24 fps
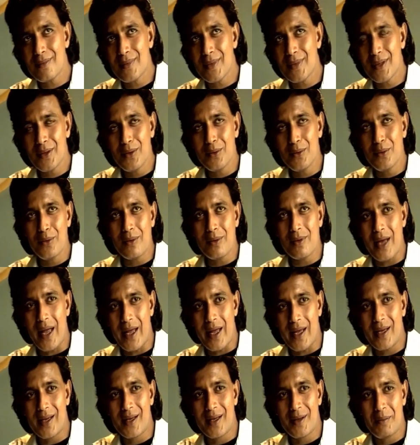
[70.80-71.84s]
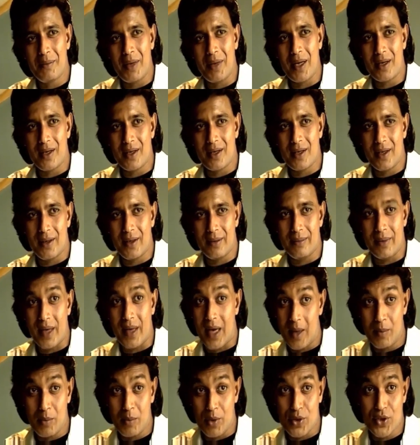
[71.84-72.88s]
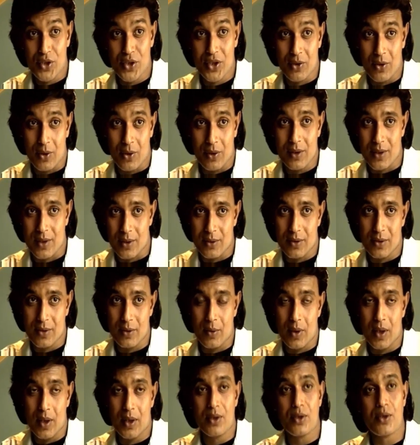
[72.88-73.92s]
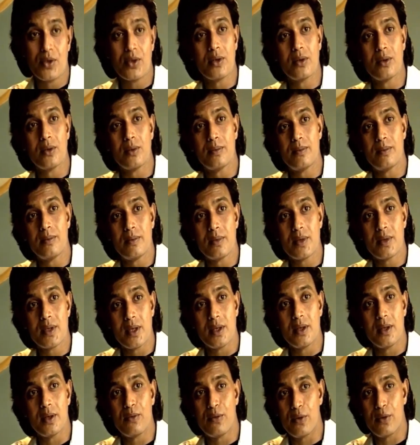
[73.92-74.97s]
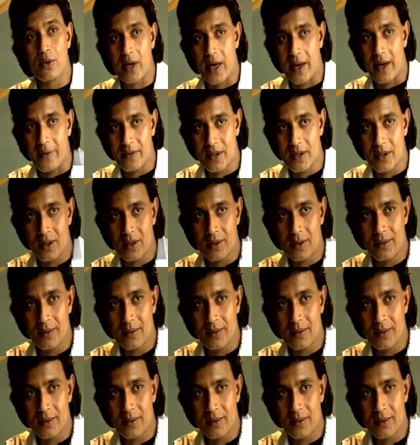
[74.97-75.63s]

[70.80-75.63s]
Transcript: you look like, but I'm not sure also, so why don't you send your photographs?